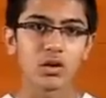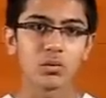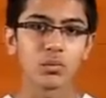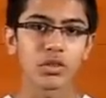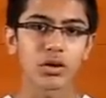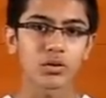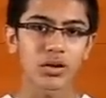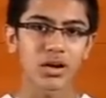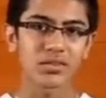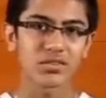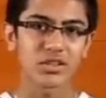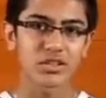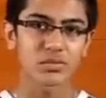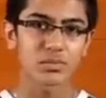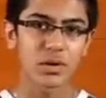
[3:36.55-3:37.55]
Without
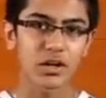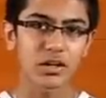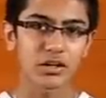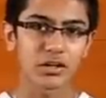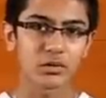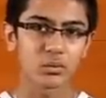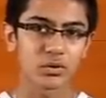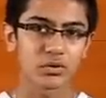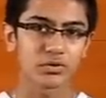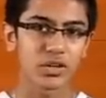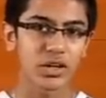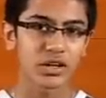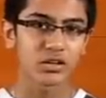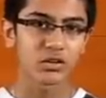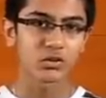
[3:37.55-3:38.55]
IvyAspire, it would have
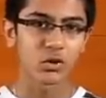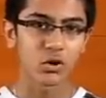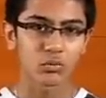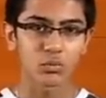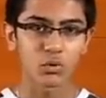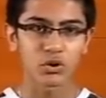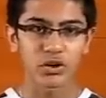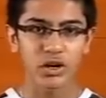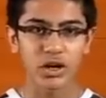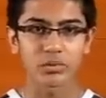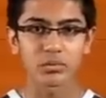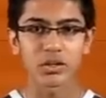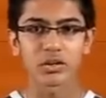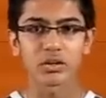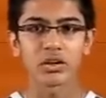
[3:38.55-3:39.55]
taken a lot more
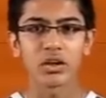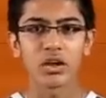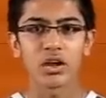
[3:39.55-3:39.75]
time, and